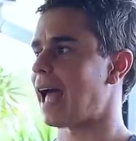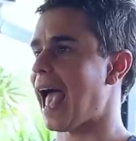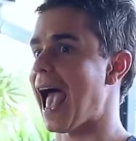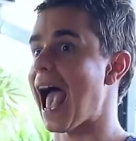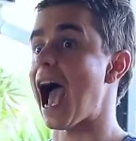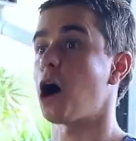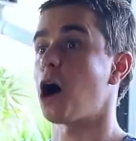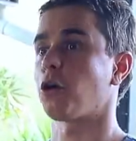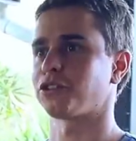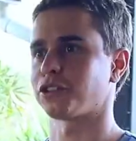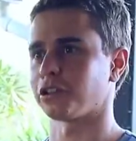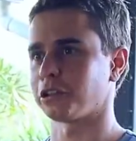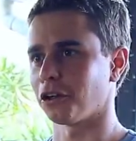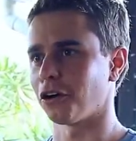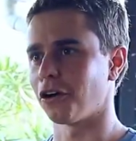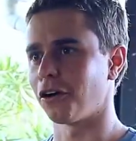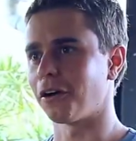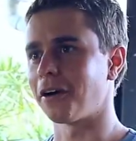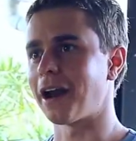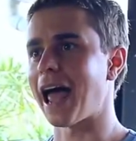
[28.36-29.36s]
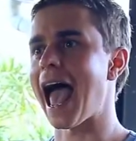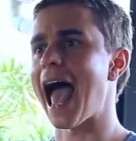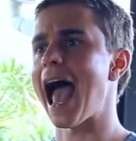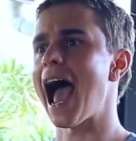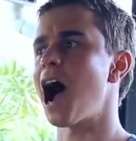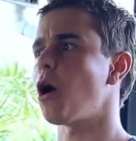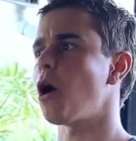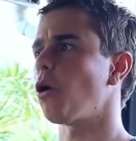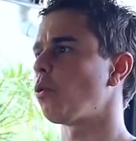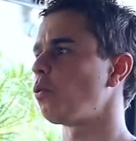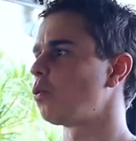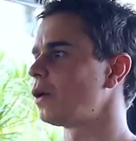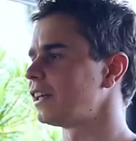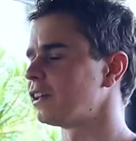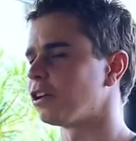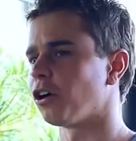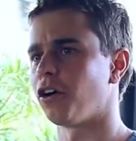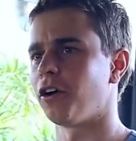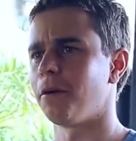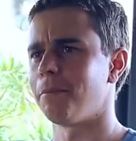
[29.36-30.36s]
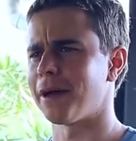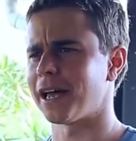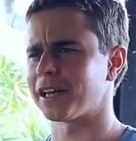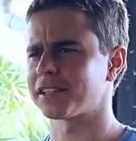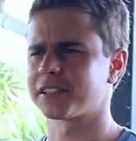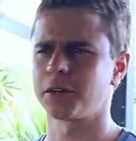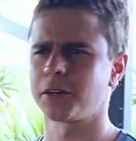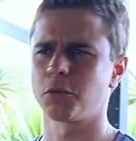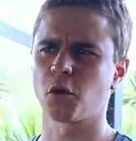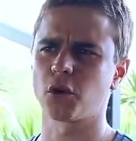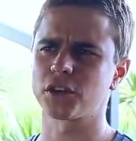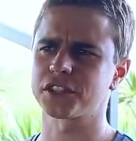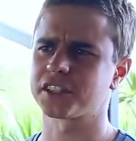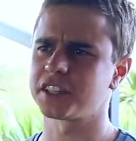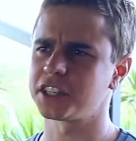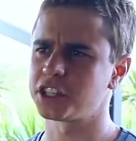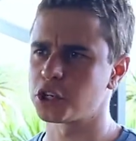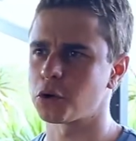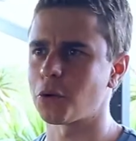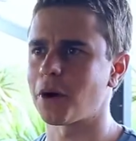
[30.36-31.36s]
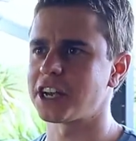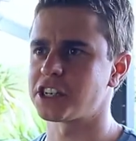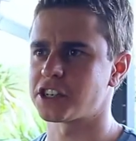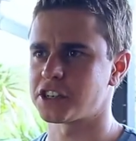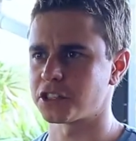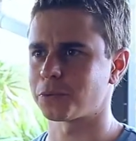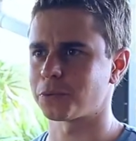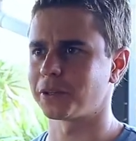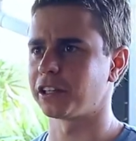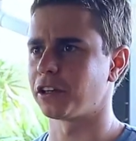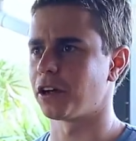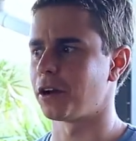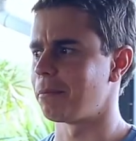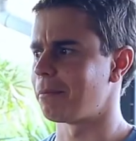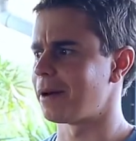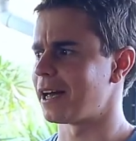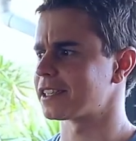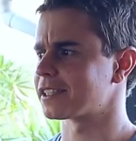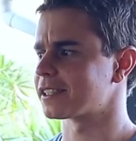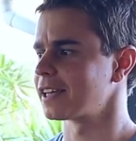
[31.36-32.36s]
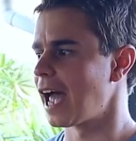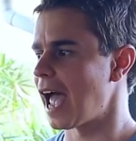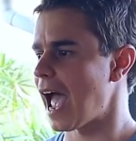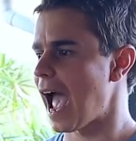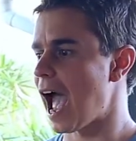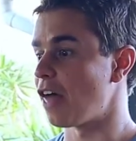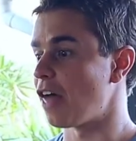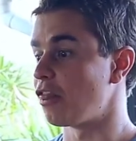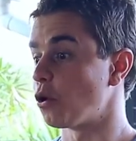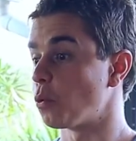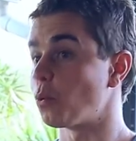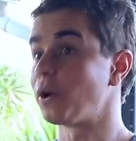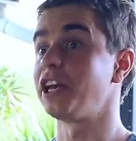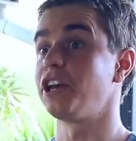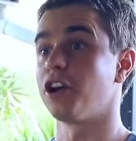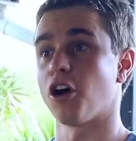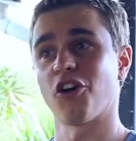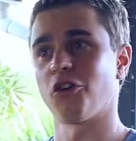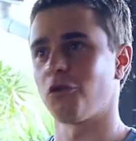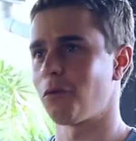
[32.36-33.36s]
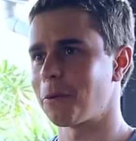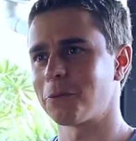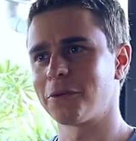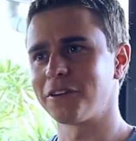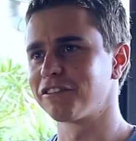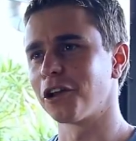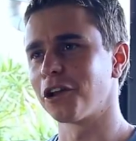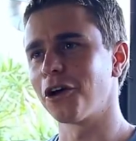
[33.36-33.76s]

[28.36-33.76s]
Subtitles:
how to learn, how we learn best, in what situations we learn best, and that we know when we've